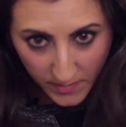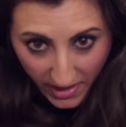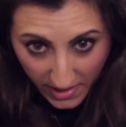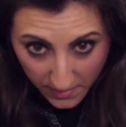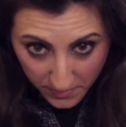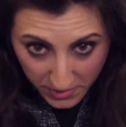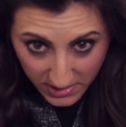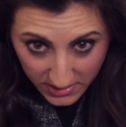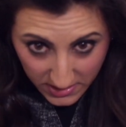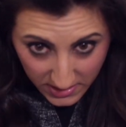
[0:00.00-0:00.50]
In my
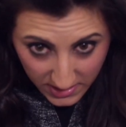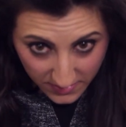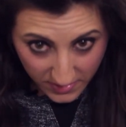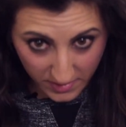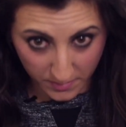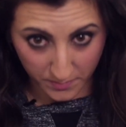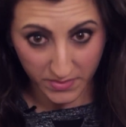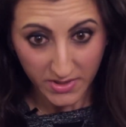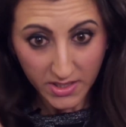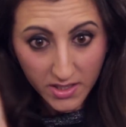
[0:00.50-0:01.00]
opinion,
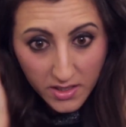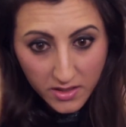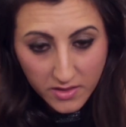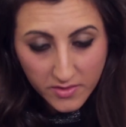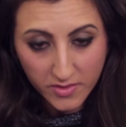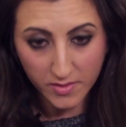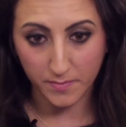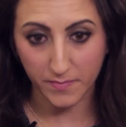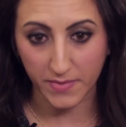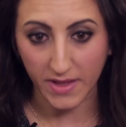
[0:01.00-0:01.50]
the bigger
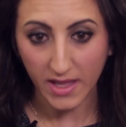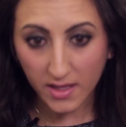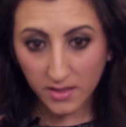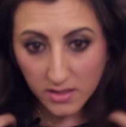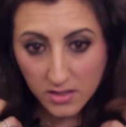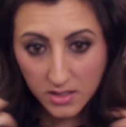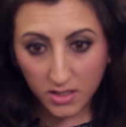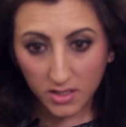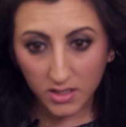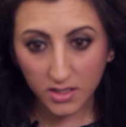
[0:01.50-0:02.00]
the
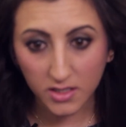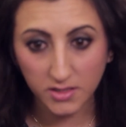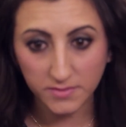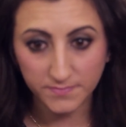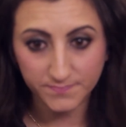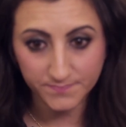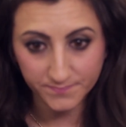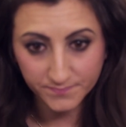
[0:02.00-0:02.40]
better.